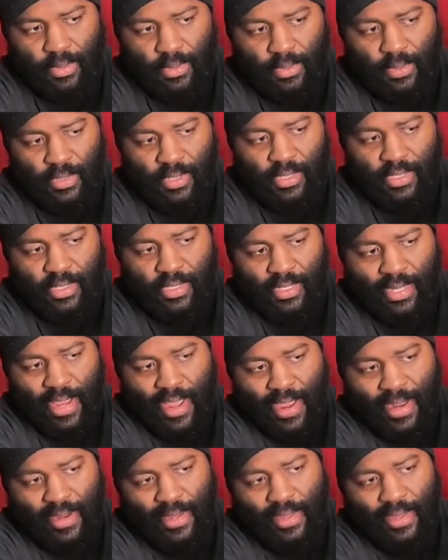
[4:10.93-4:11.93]
with the
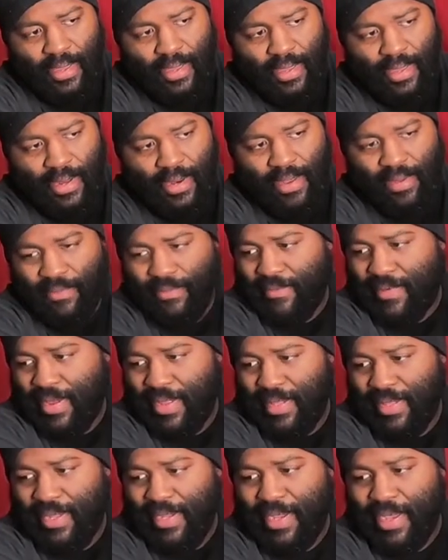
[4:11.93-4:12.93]
slack, and I
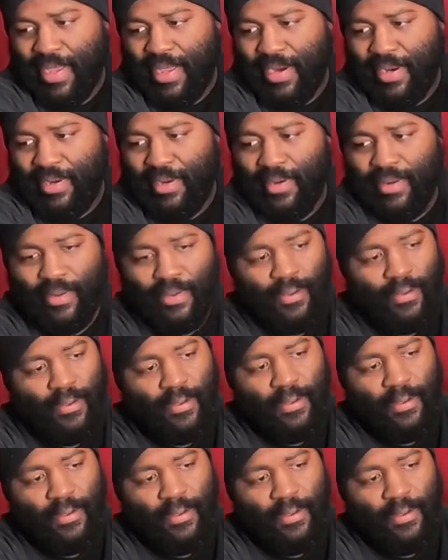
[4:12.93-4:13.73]
finally got it.